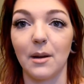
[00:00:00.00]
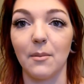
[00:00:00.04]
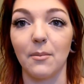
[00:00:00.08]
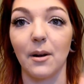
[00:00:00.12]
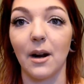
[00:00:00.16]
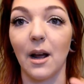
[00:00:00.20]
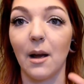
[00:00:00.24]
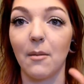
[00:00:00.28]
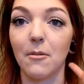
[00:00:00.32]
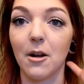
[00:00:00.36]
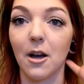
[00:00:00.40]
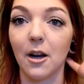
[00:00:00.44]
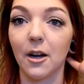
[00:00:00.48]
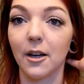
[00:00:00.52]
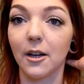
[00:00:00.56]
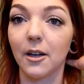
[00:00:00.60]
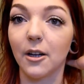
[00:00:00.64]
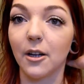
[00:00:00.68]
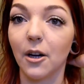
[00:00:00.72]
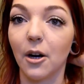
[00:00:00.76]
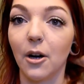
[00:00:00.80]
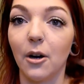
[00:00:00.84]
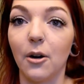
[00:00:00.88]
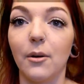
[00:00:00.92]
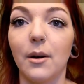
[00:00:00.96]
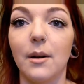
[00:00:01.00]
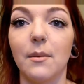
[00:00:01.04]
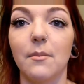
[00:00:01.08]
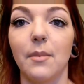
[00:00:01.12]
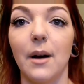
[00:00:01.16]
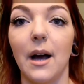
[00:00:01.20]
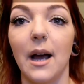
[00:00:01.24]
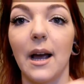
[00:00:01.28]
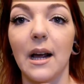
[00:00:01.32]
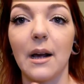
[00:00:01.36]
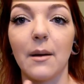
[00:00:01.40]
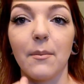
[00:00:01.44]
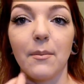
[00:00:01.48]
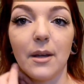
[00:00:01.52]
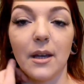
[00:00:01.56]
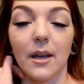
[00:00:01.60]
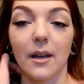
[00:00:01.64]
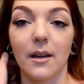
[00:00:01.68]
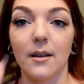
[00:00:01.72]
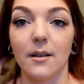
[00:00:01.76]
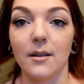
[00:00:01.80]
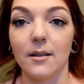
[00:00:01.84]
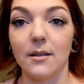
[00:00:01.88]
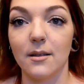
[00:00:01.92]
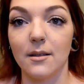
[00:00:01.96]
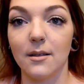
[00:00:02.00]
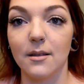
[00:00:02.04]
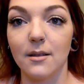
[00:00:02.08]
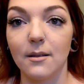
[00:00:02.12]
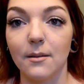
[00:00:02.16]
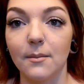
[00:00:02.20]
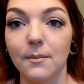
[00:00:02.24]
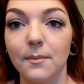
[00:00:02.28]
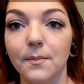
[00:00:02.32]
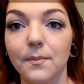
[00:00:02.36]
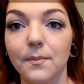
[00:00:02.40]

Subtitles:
but I'm not gonna go and buy it because